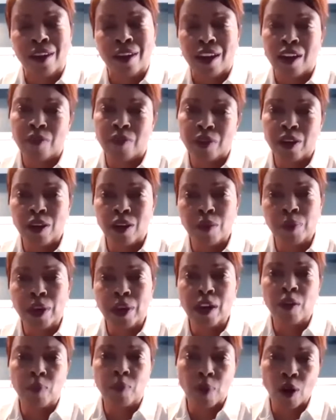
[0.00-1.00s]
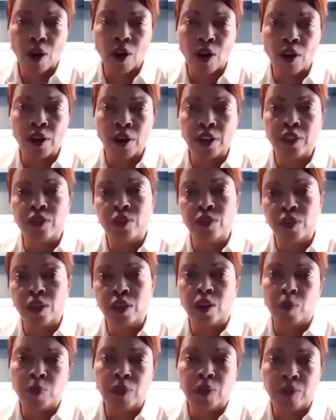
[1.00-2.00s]
have a cupcake party, do a
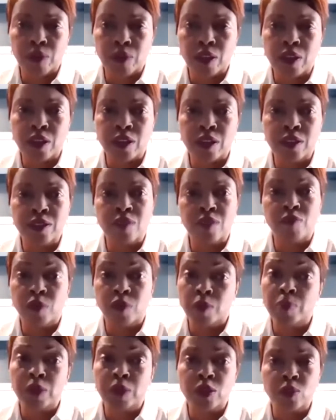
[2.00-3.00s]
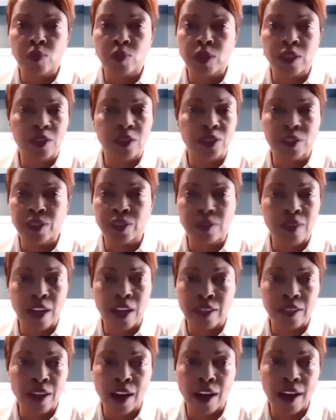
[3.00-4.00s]
couple of things and flip a switch.
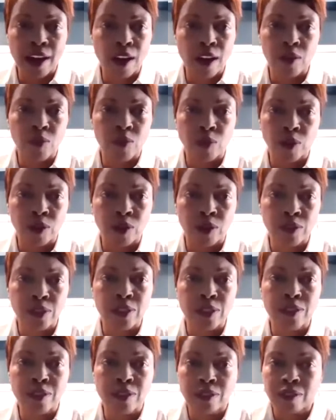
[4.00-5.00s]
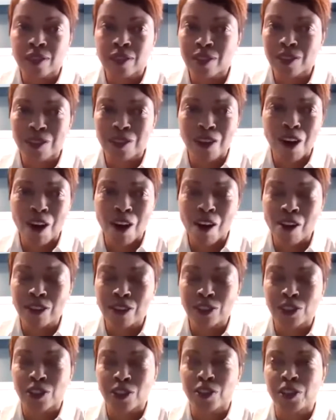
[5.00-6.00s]
That's not how it works. It's a
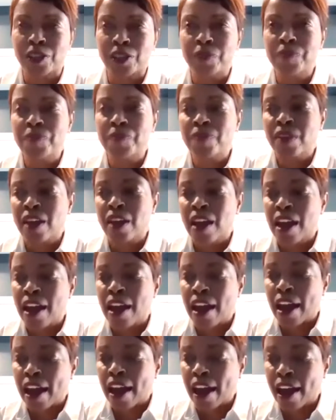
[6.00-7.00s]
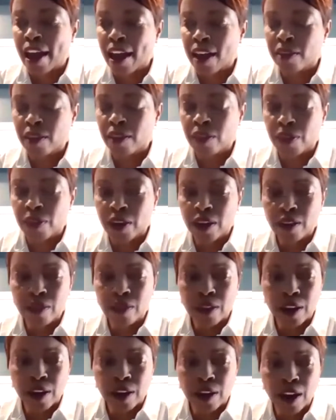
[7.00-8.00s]
long journey. And the
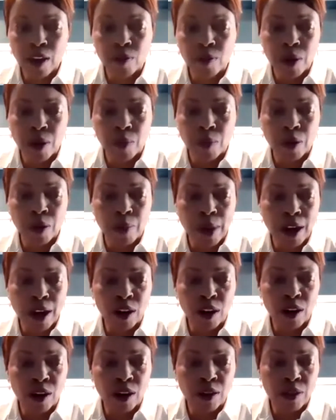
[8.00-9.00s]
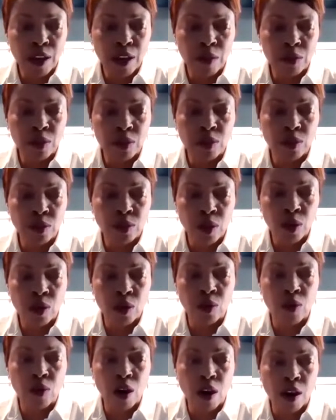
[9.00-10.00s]
thing that I remember about her that was
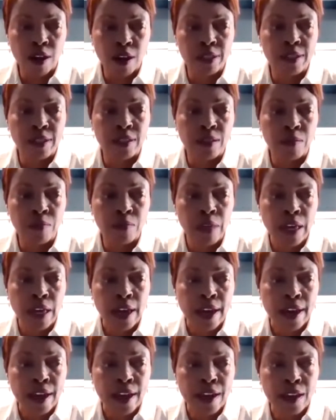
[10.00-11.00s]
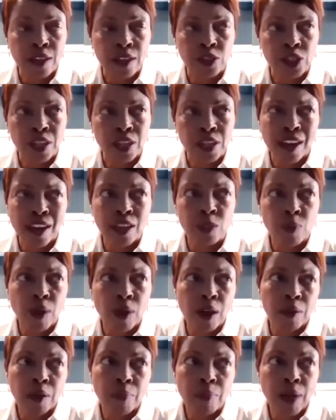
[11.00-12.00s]
so awesome is she has
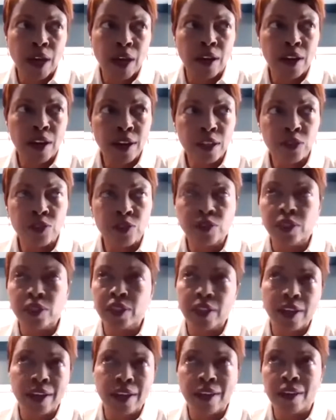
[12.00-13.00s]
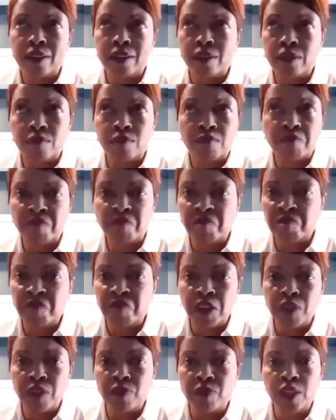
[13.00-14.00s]
probably about
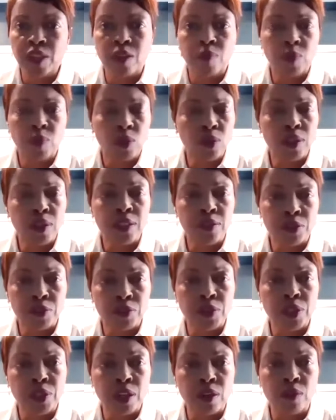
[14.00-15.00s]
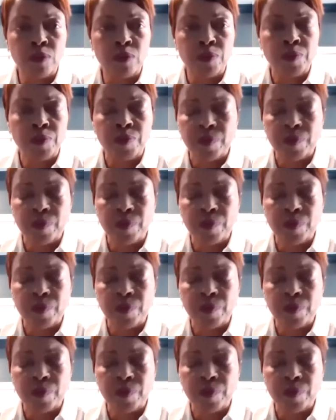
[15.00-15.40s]
150 employees or so.